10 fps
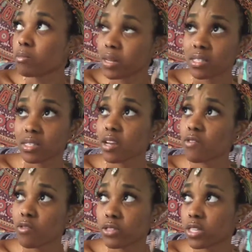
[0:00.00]
place to stay,
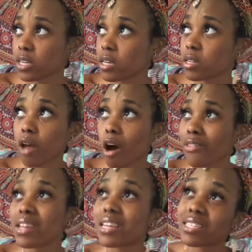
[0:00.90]
food to eat, all
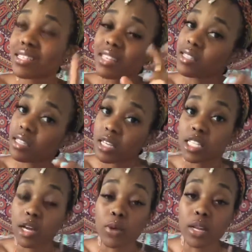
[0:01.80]
the
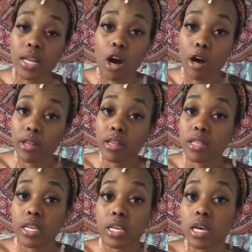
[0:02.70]
necessities that we need, all
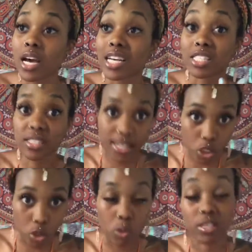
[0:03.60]
the
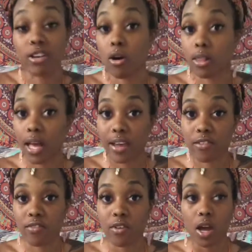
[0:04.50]
essentials in our
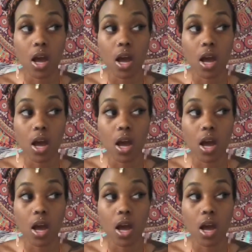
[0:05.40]
life,